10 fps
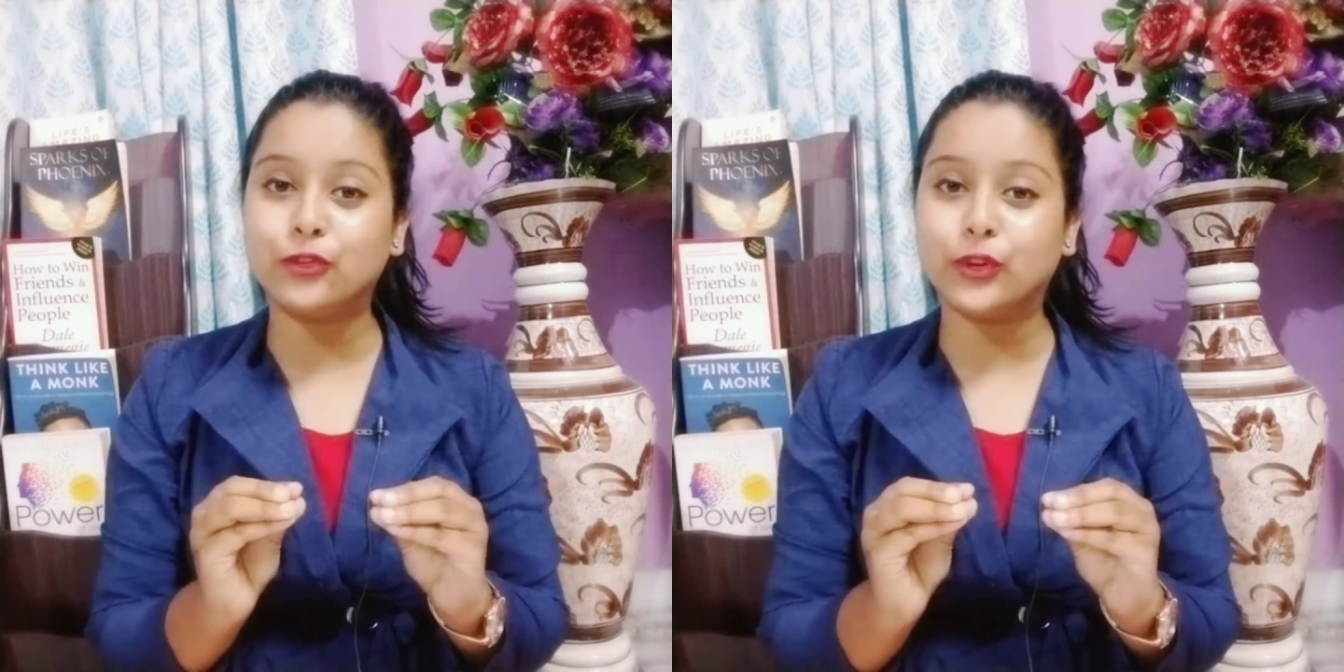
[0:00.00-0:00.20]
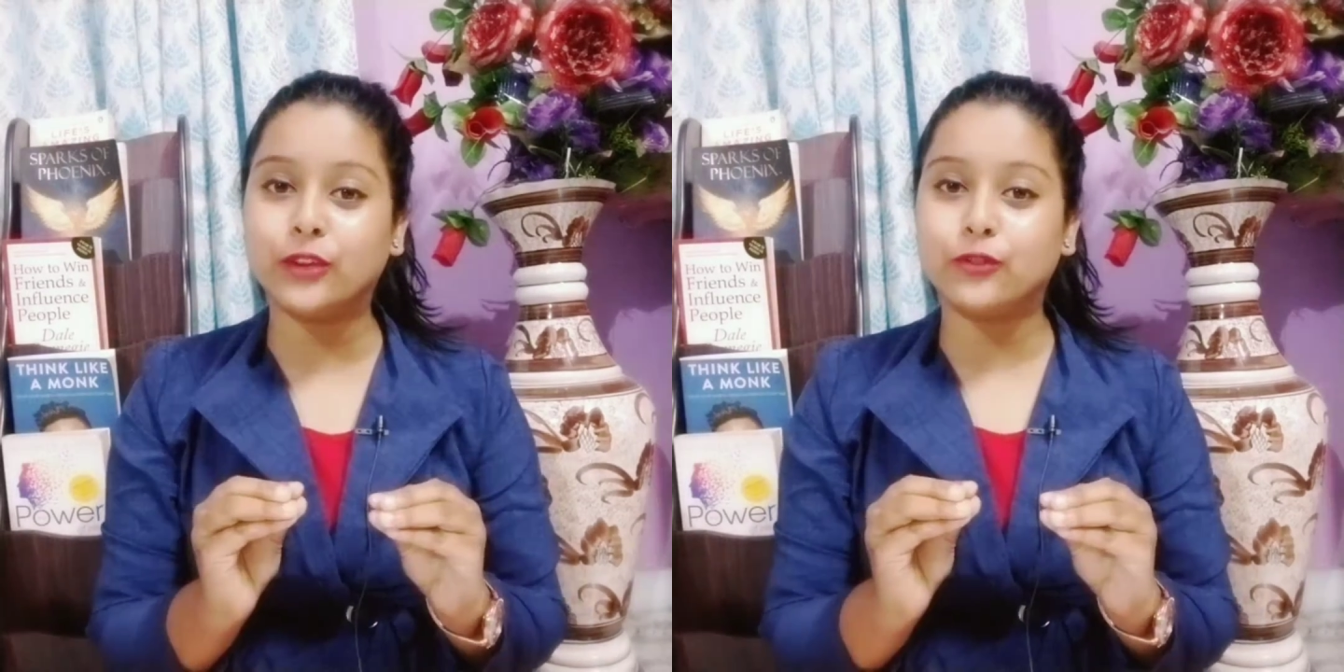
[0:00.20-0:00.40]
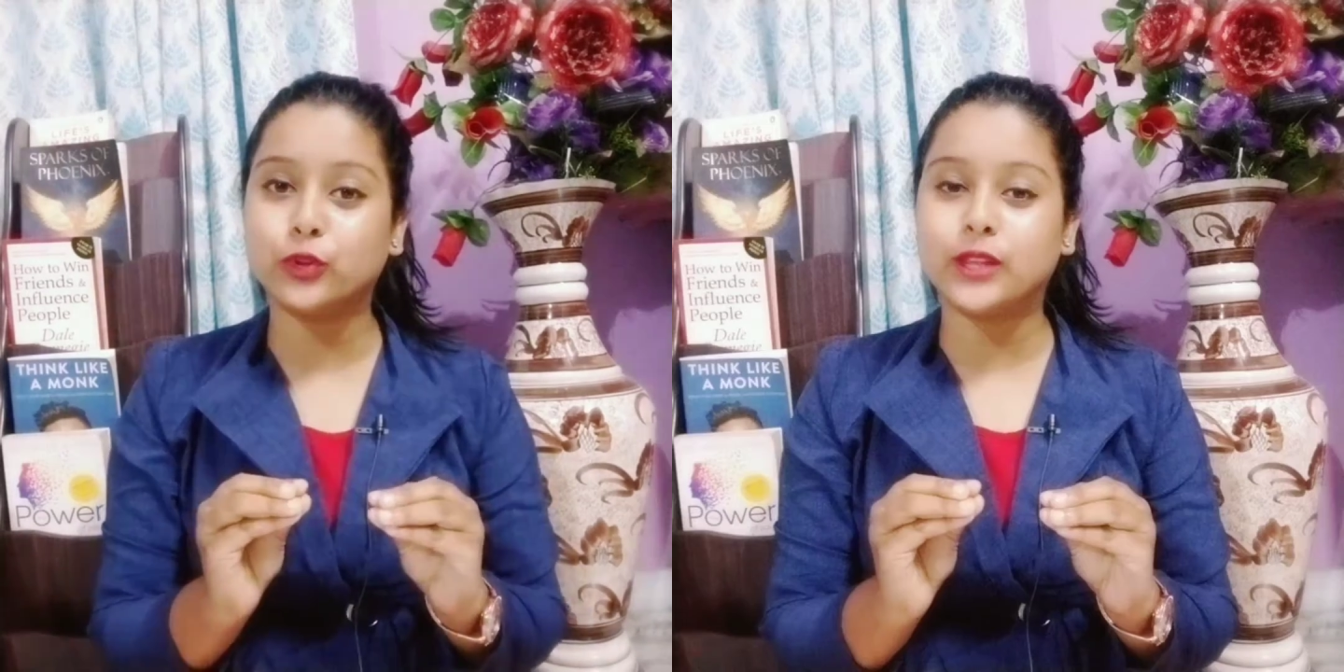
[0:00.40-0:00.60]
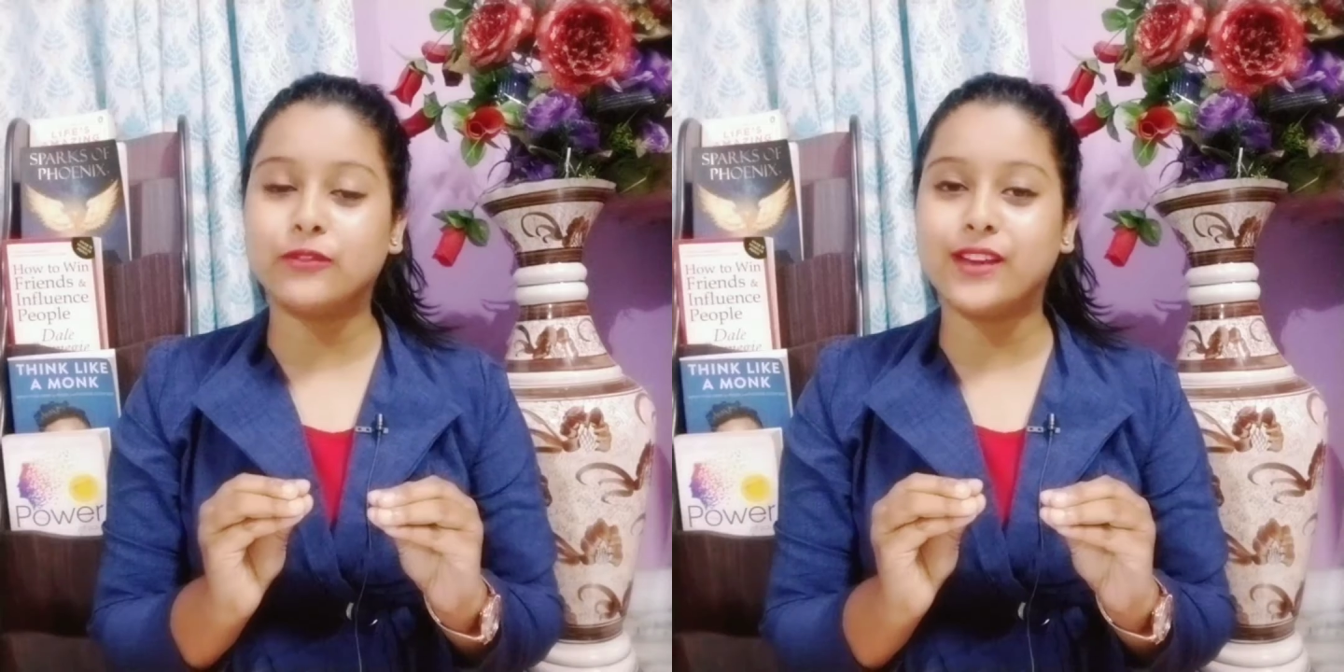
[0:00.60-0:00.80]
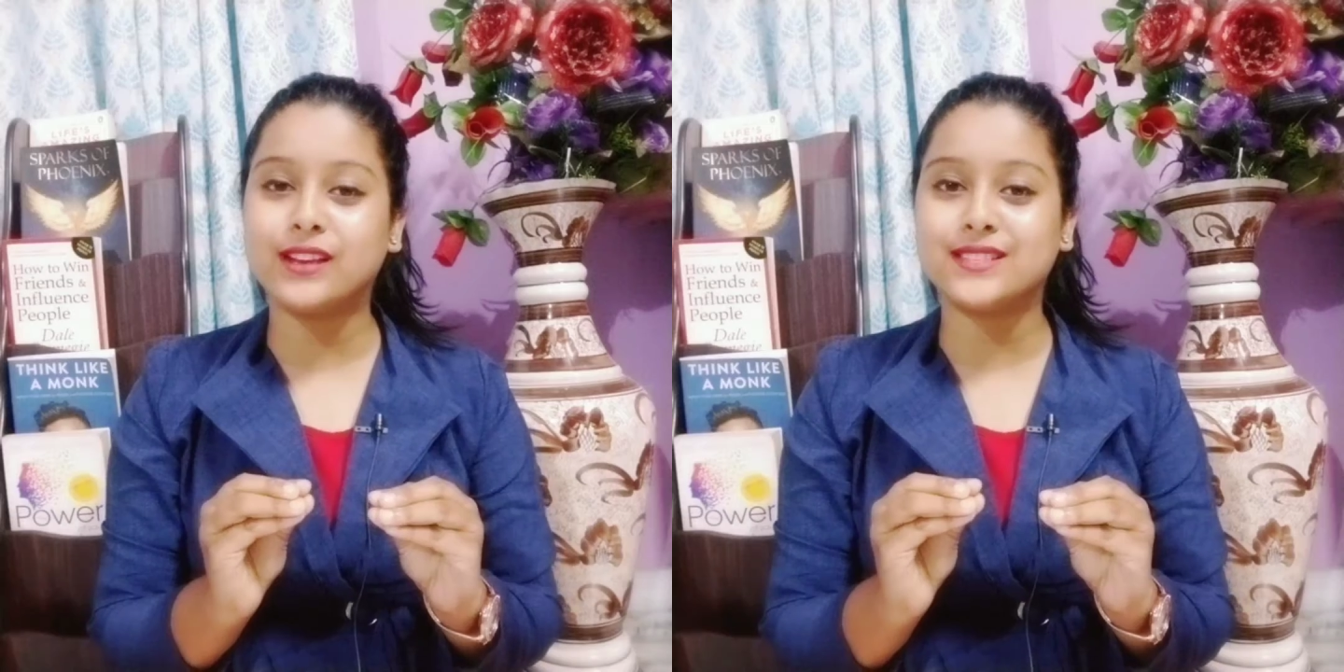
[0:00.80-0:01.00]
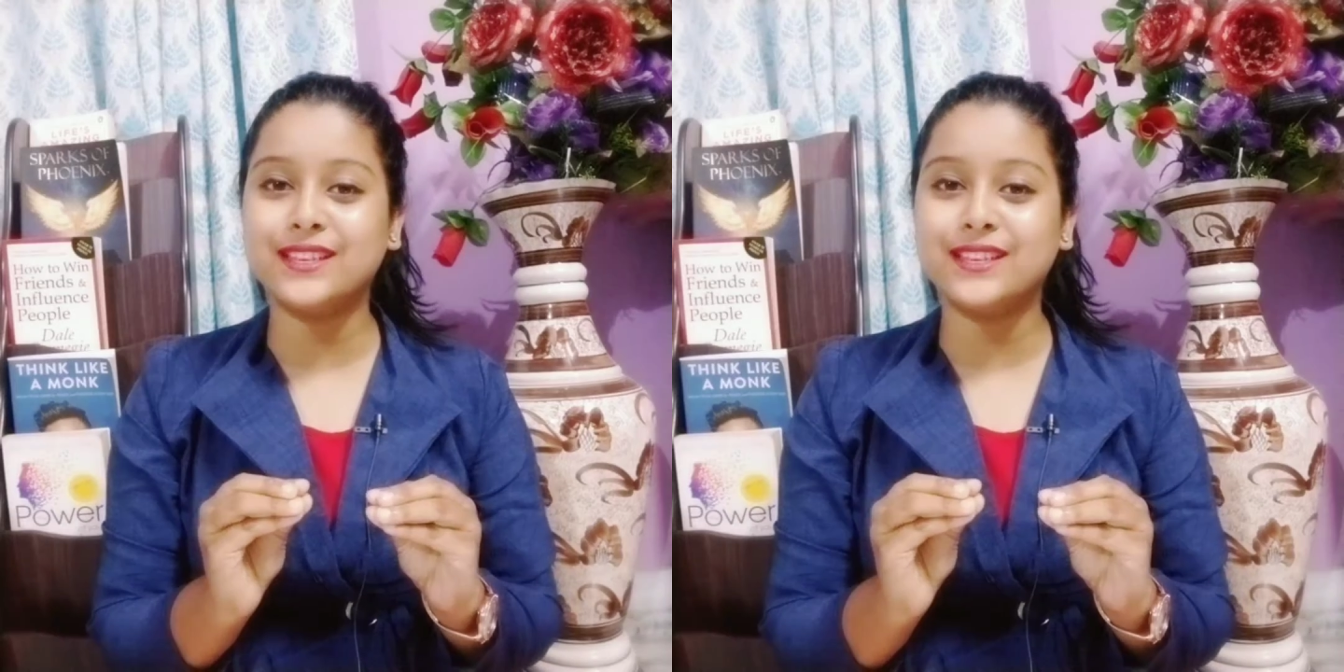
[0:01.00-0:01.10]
to give Rota vaccine?